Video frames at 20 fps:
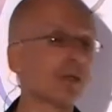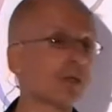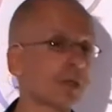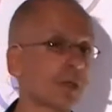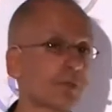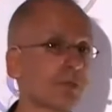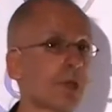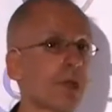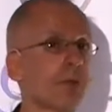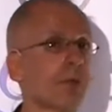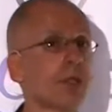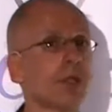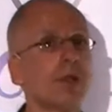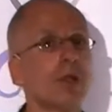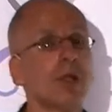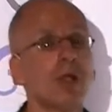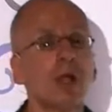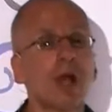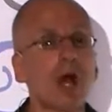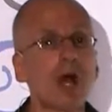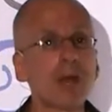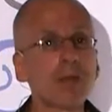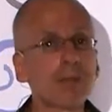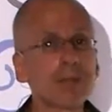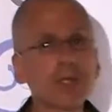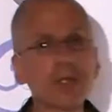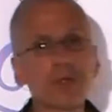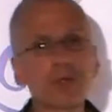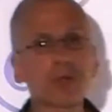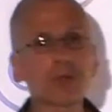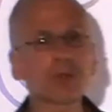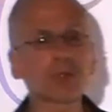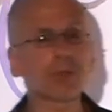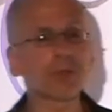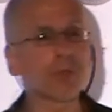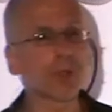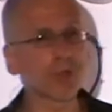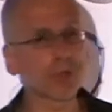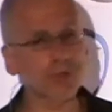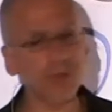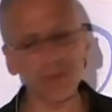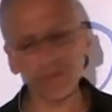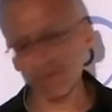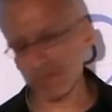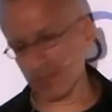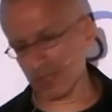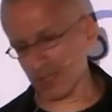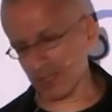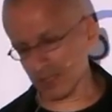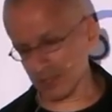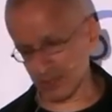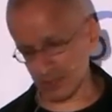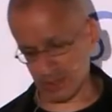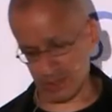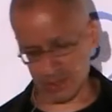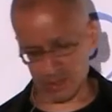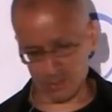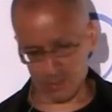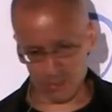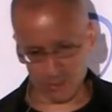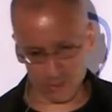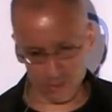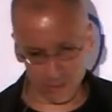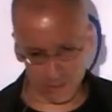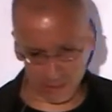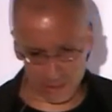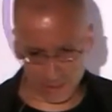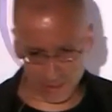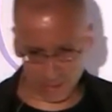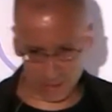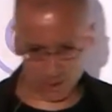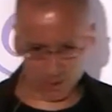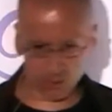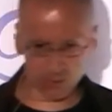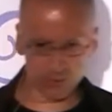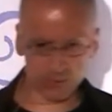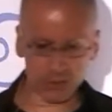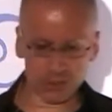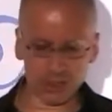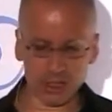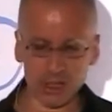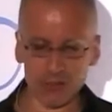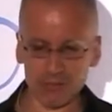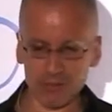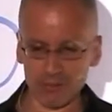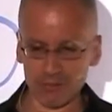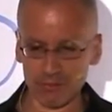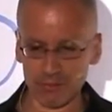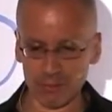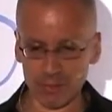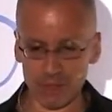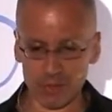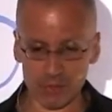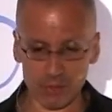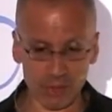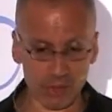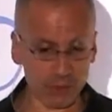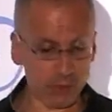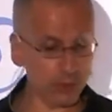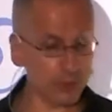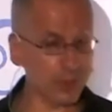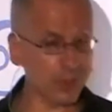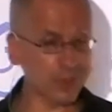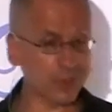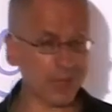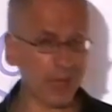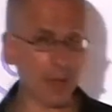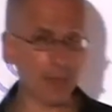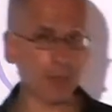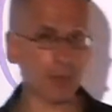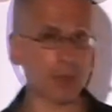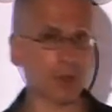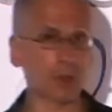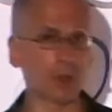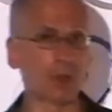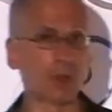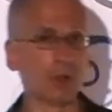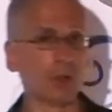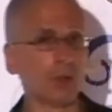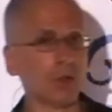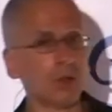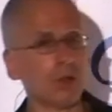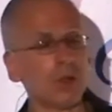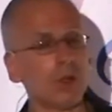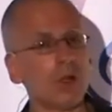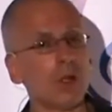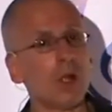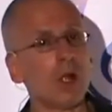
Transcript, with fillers: it's probably, I'm pretty sure that most MPs uh, which come across this kind of information are totally skeptical